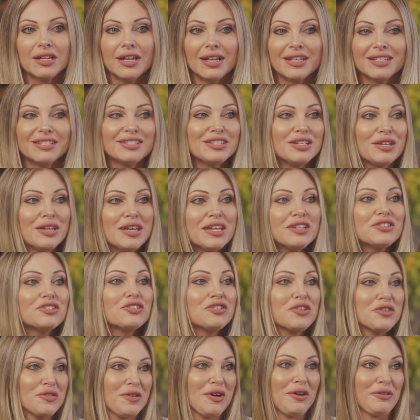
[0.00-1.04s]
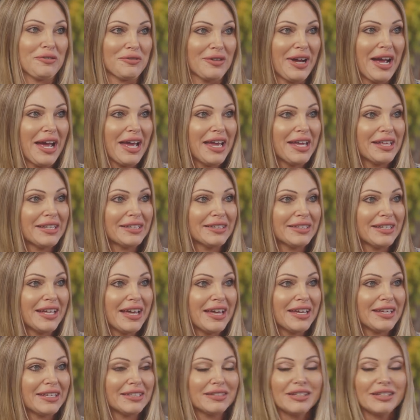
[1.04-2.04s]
and to each their own, right? right? Like